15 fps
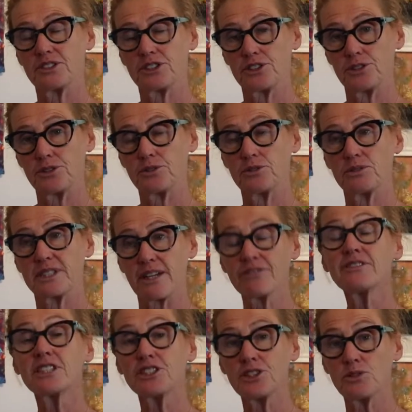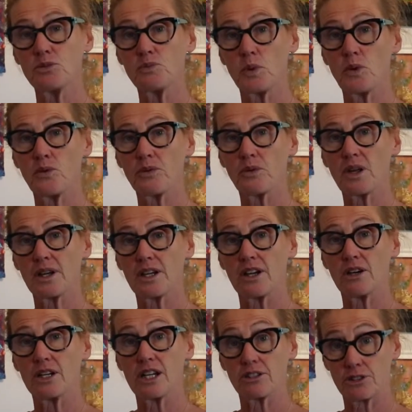definitely do both
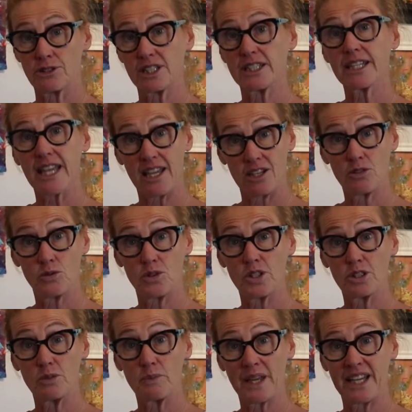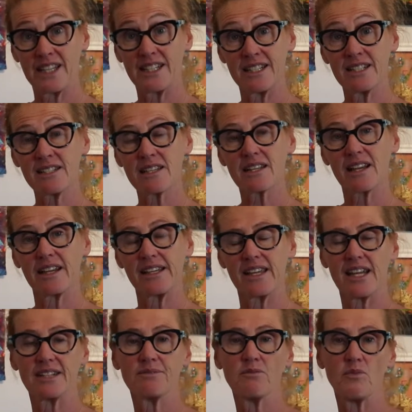acrylic and oil paintings.
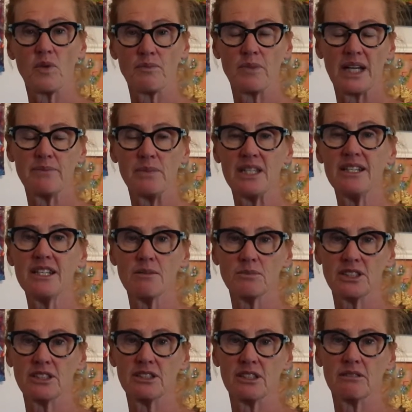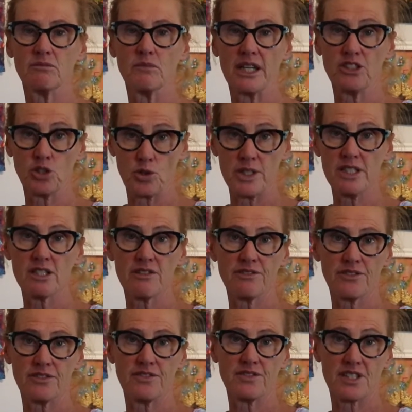Again, my choice
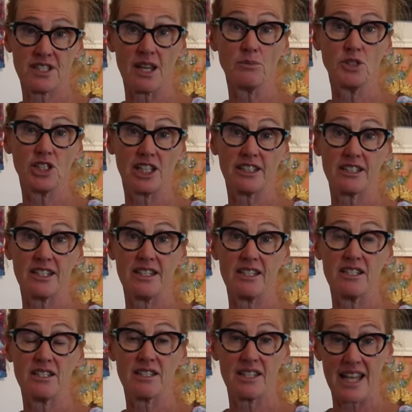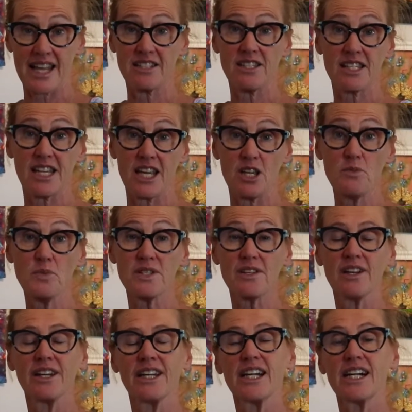of subject is landscapes,